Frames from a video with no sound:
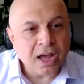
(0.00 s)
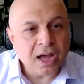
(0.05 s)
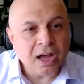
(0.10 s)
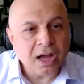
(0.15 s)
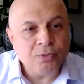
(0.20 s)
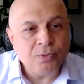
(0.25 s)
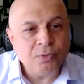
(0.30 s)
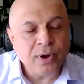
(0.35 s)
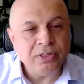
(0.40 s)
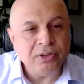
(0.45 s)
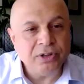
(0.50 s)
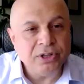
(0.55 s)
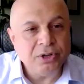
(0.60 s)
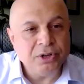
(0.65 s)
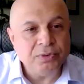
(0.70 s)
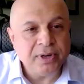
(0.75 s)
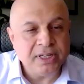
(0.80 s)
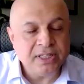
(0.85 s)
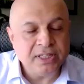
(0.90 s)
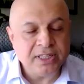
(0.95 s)
whether
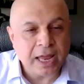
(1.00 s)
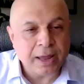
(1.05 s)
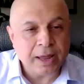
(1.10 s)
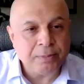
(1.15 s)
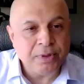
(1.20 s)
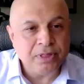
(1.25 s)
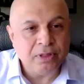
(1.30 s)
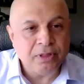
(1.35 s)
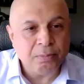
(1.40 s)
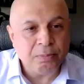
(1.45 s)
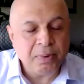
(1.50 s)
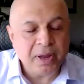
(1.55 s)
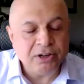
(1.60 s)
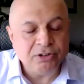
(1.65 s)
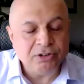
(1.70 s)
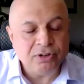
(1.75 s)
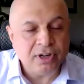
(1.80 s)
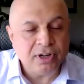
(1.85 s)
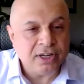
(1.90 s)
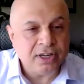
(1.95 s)
you examine the
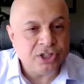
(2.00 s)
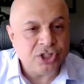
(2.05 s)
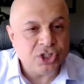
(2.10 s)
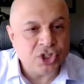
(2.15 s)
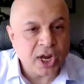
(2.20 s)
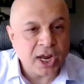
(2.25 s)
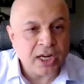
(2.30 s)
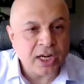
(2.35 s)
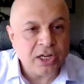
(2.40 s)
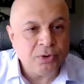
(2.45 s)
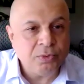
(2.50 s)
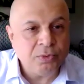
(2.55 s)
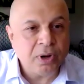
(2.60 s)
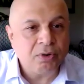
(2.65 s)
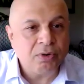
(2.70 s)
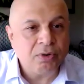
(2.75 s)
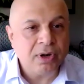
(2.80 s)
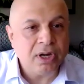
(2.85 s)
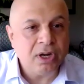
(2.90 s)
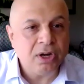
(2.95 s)
patient in
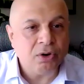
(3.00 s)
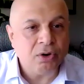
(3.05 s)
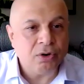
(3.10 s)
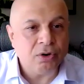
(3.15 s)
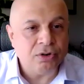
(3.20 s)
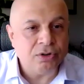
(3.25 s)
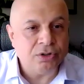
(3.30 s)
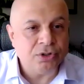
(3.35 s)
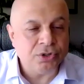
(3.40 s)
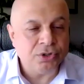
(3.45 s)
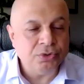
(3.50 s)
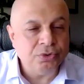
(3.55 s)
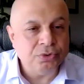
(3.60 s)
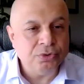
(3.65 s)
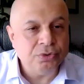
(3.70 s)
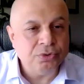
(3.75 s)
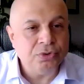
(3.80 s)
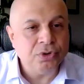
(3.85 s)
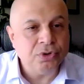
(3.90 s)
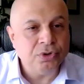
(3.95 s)
January or
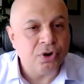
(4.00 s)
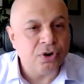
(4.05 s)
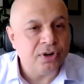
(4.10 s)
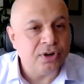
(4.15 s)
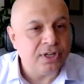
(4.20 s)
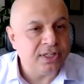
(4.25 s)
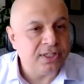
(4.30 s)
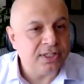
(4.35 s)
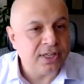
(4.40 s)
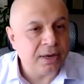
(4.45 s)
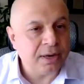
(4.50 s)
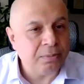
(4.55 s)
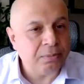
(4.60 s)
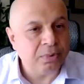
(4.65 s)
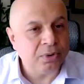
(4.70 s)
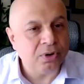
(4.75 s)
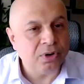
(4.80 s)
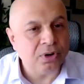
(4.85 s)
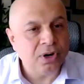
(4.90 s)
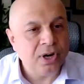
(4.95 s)
June or
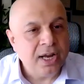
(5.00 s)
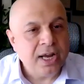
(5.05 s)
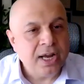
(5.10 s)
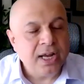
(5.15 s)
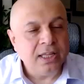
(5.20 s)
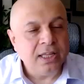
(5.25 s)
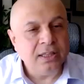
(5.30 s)
December,